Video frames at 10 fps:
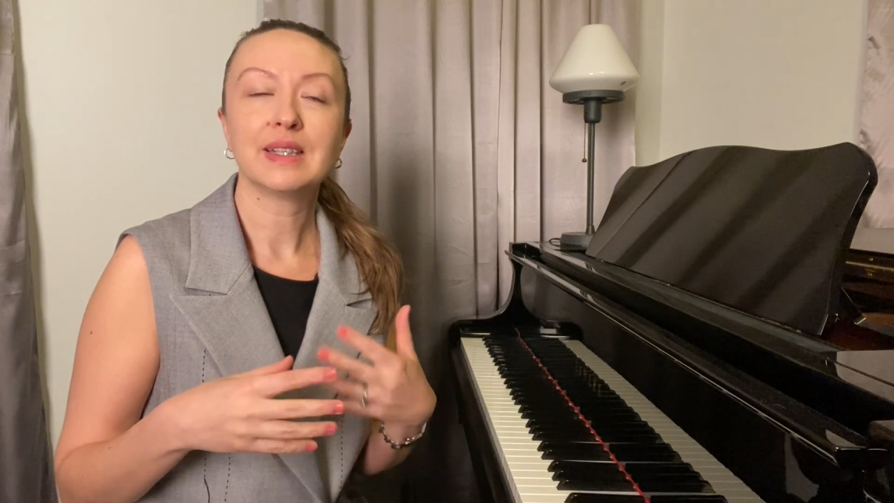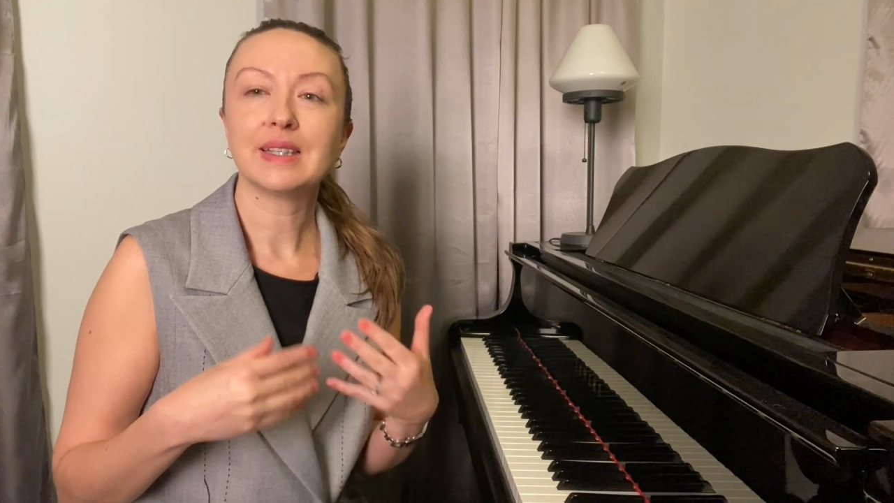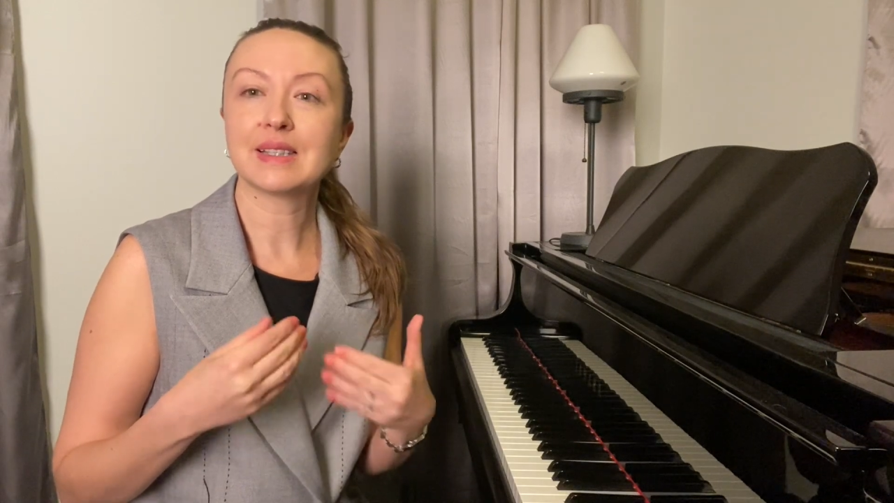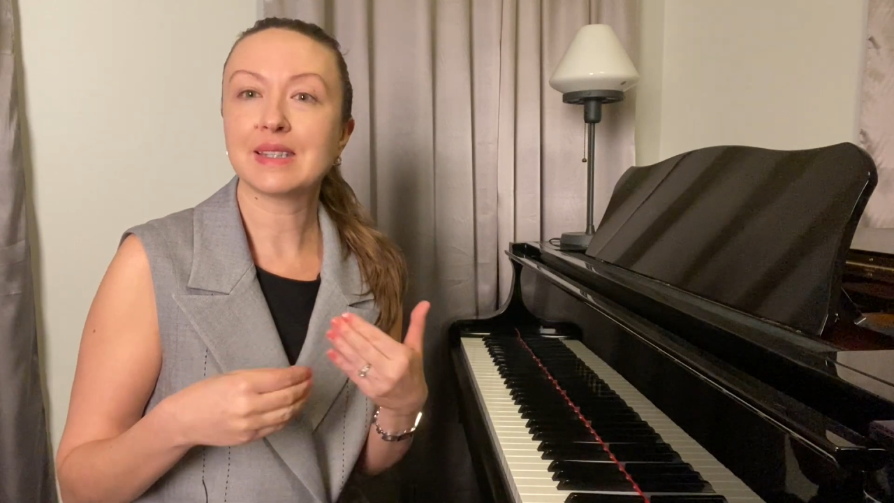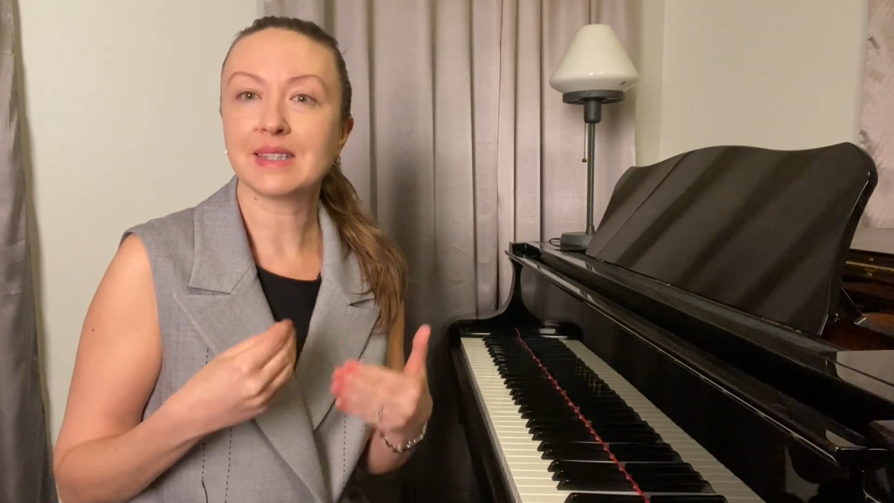
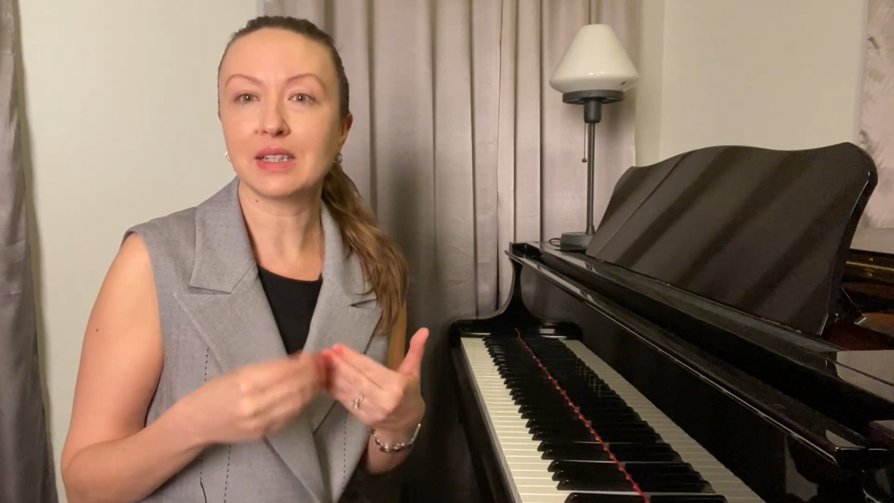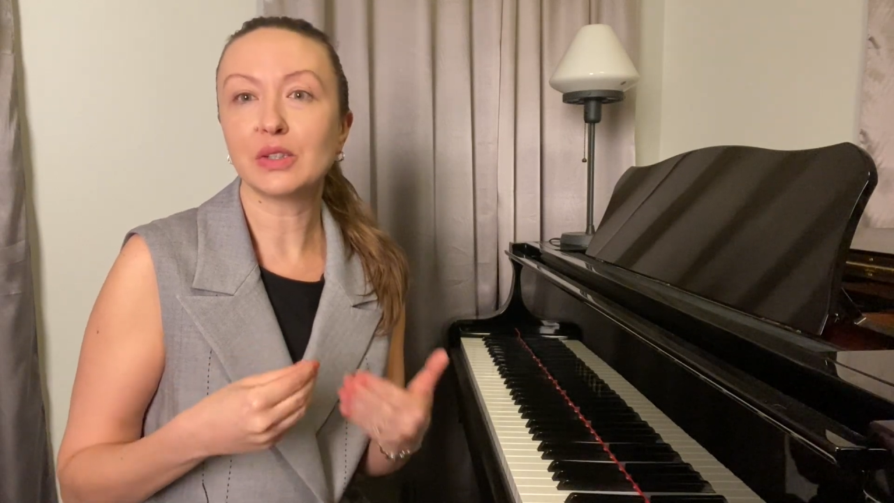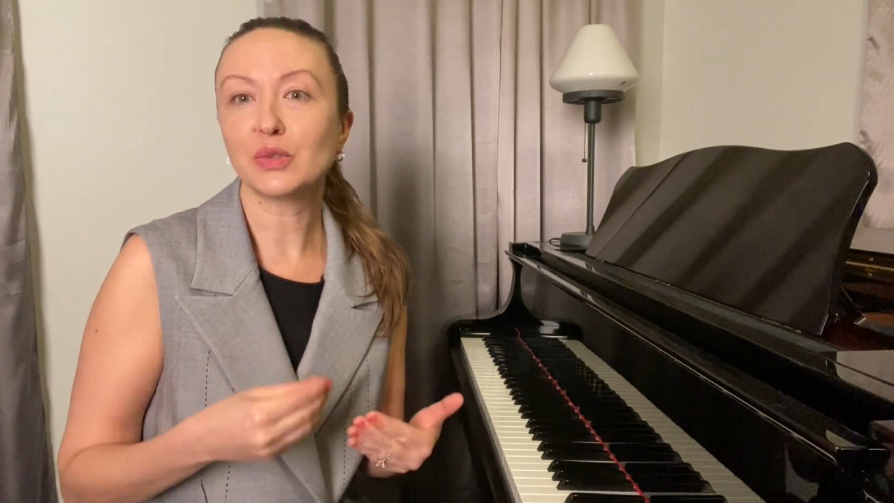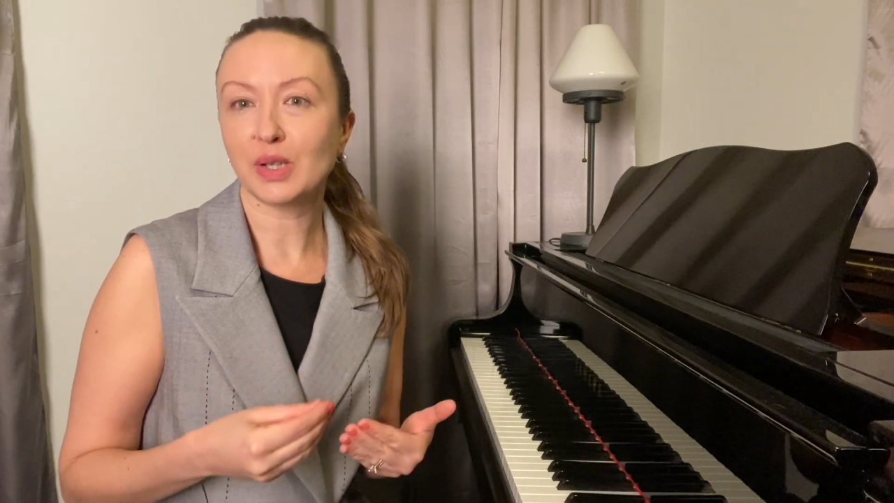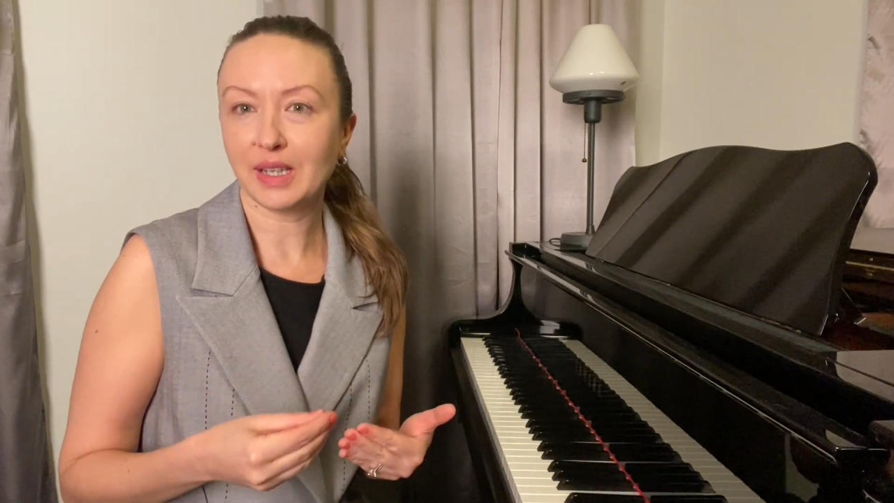
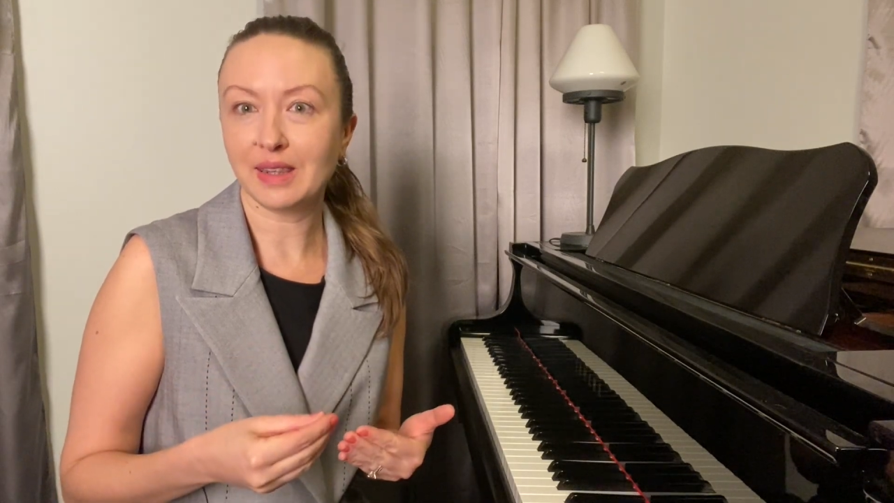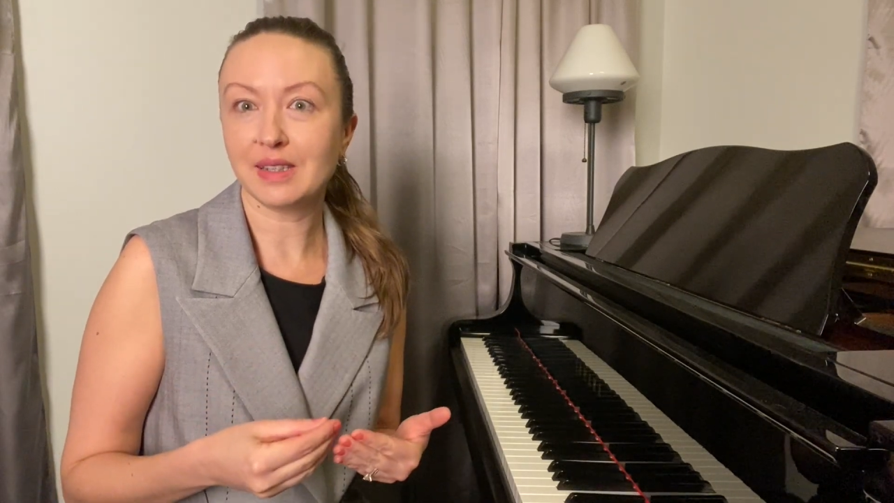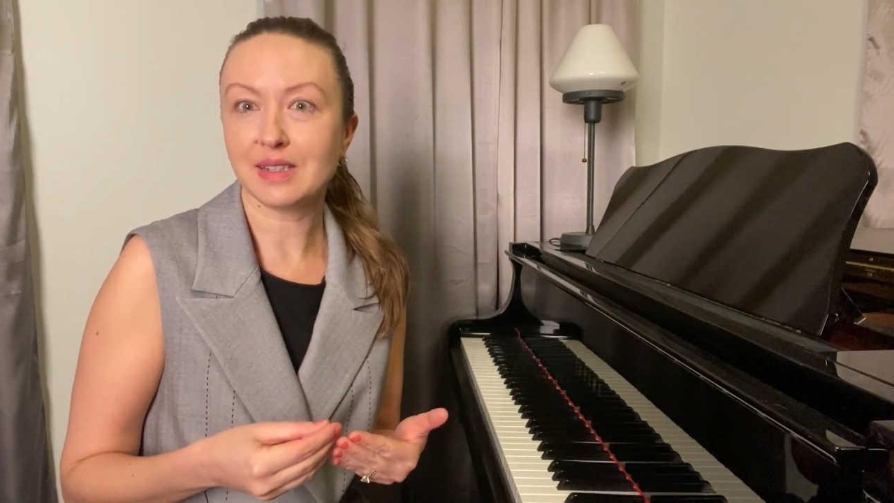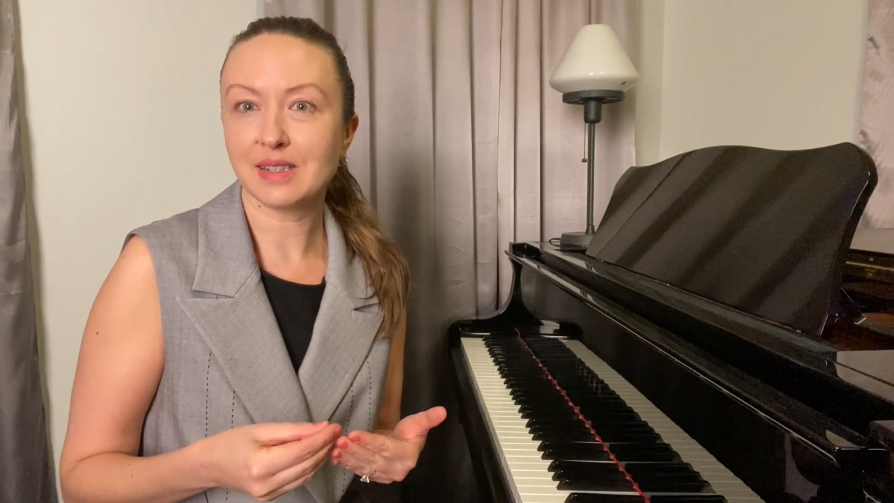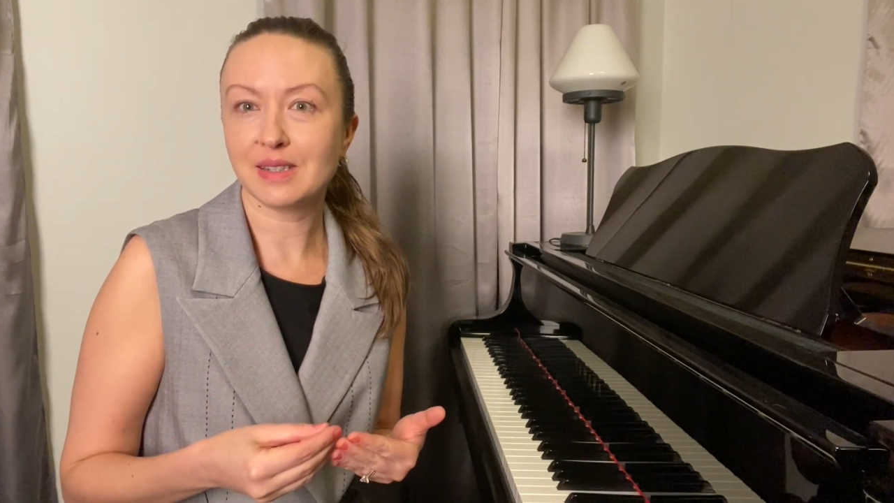accelerate
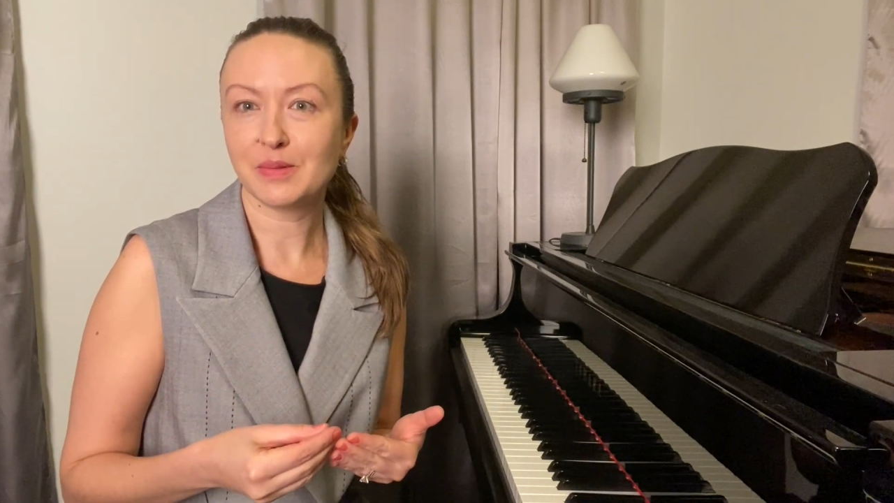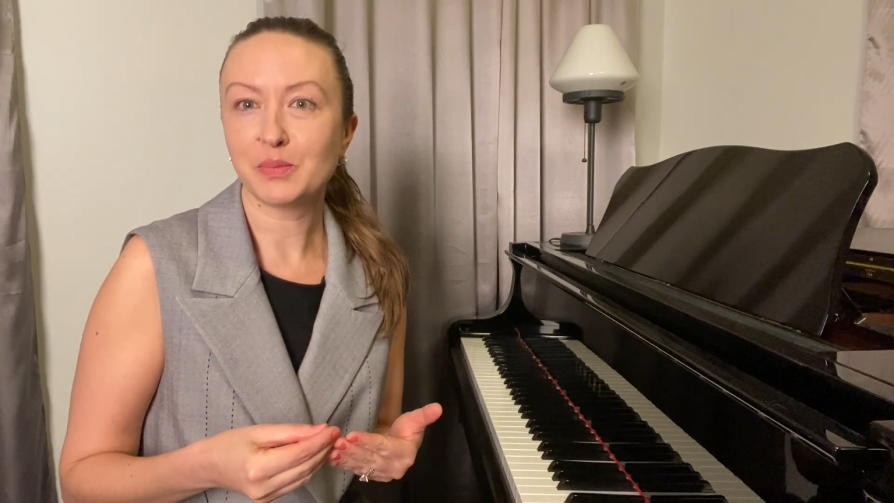this